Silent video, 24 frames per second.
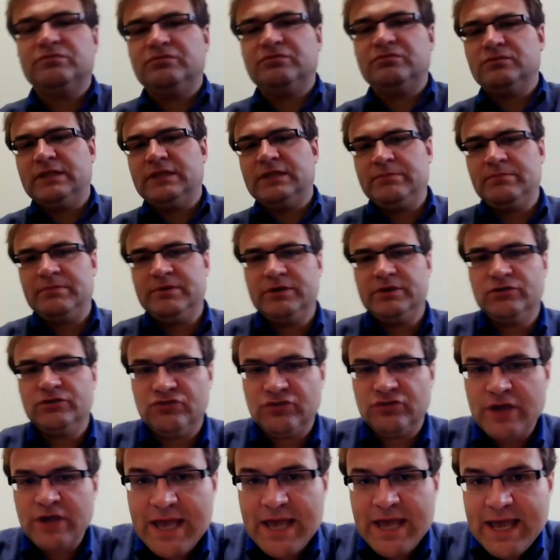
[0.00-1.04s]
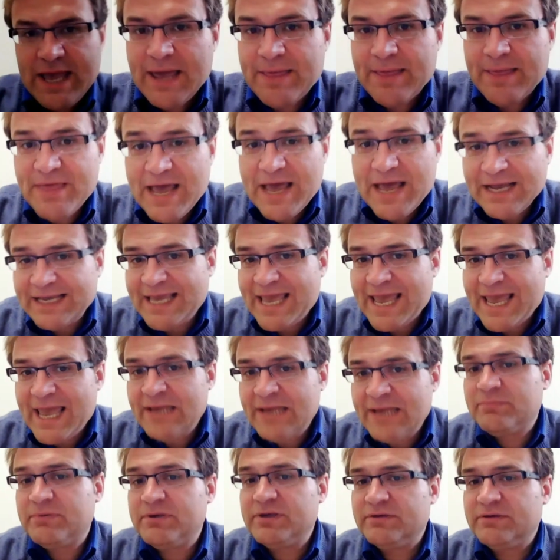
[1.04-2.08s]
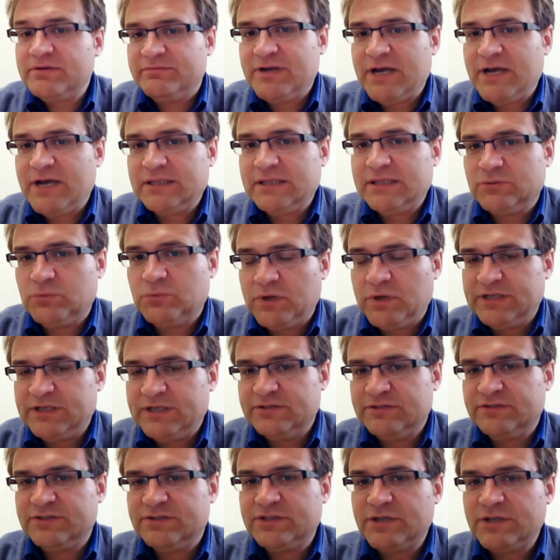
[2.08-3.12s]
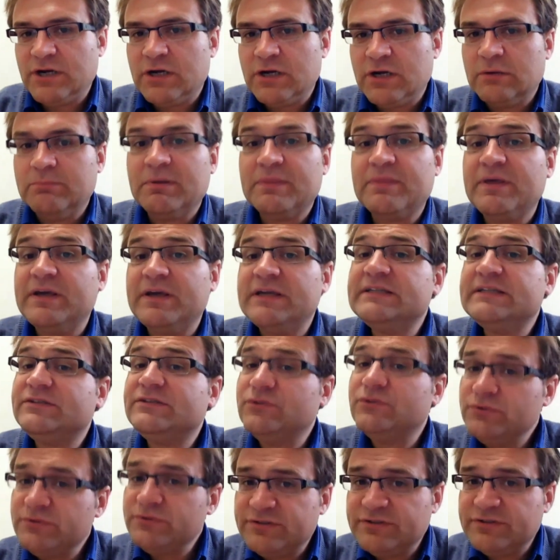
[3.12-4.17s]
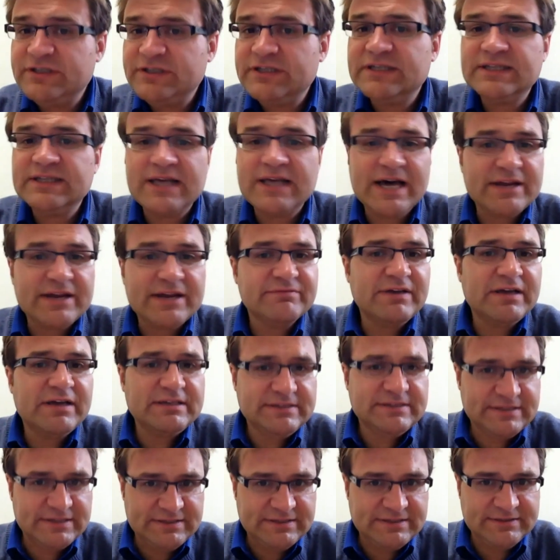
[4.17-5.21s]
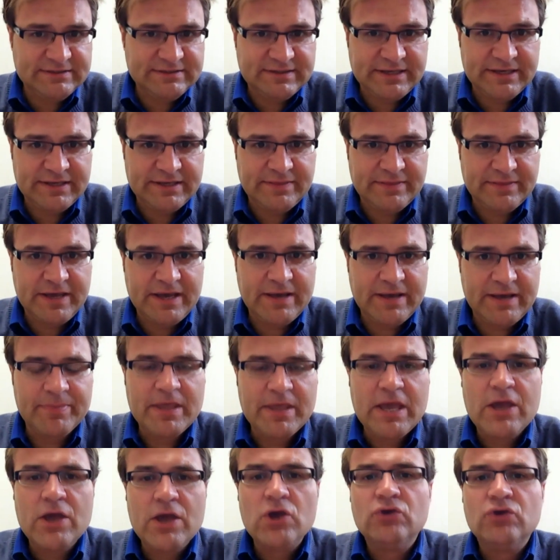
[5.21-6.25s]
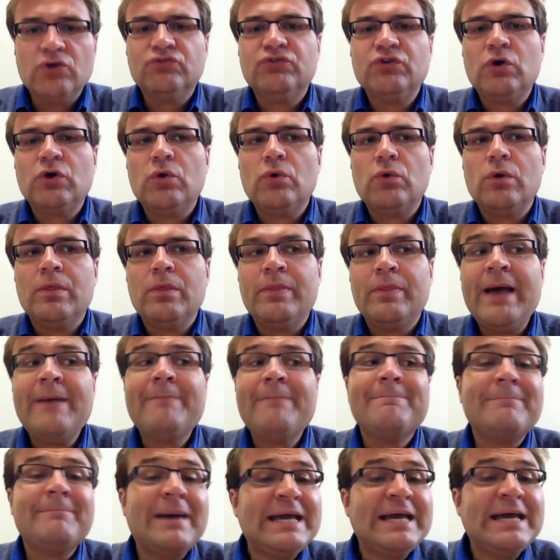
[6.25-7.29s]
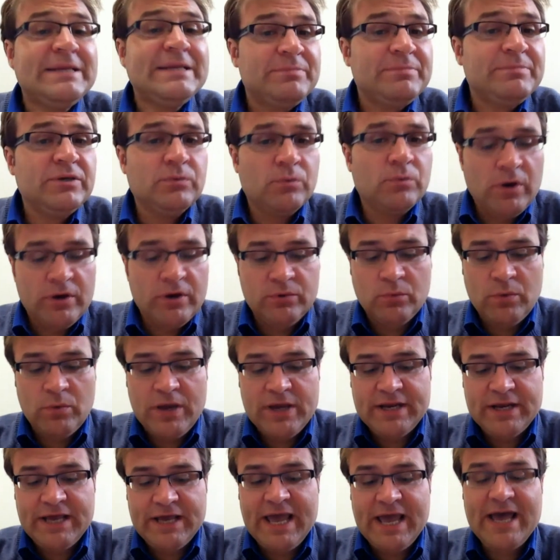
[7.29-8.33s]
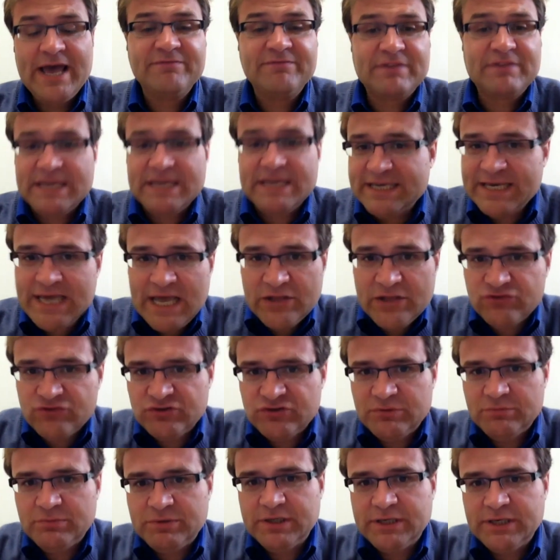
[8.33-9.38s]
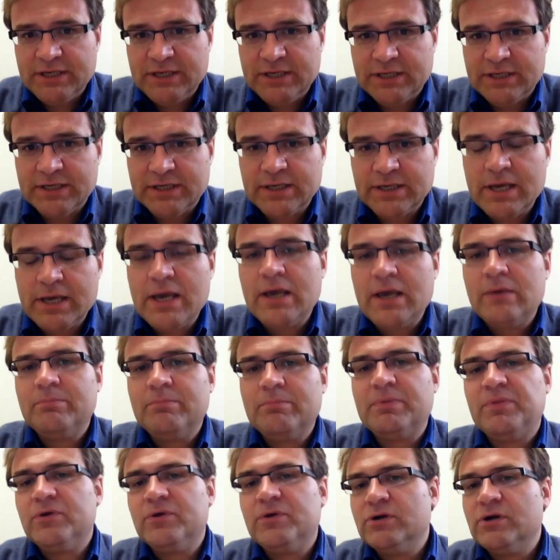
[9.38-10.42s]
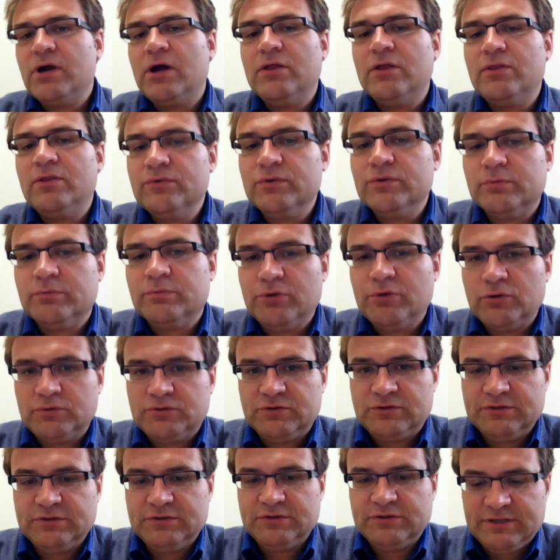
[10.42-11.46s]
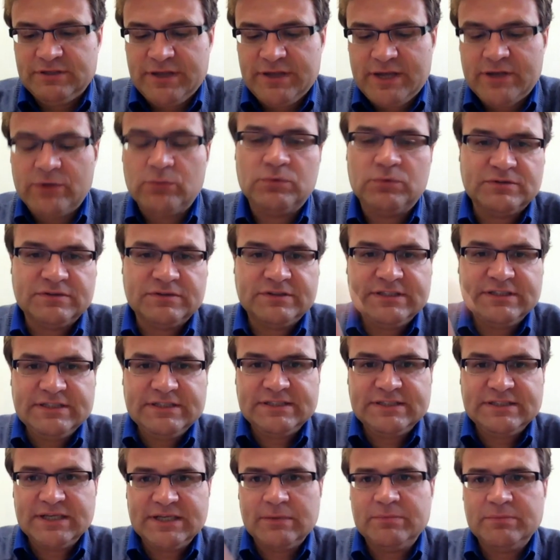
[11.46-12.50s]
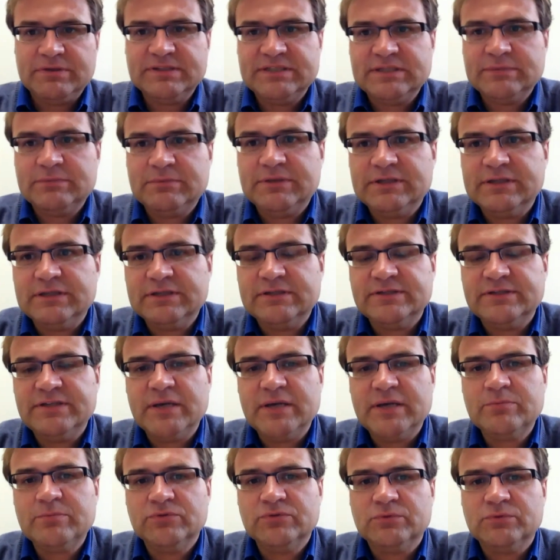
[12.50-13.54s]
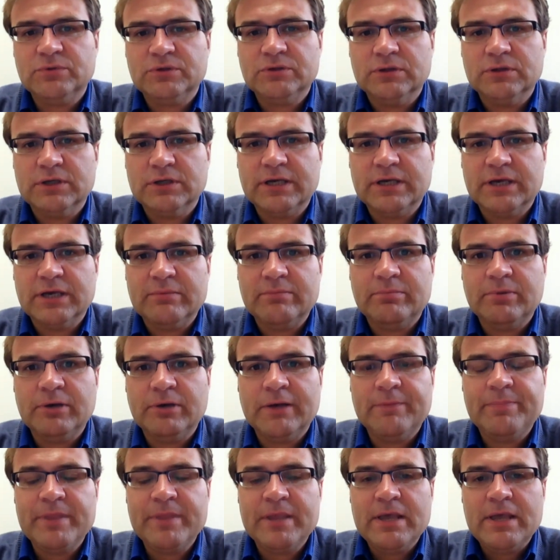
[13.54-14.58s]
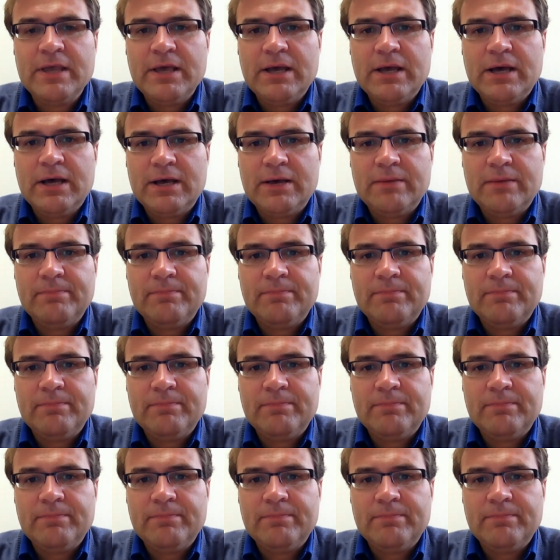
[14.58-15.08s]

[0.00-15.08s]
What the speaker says: beautiful image, and that can be a valid way to start, but they do see a lot of essays like that. So that might be one way to have a catchy beginning, but there are other approaches to that, and we'll see some in some of the examples we look at, but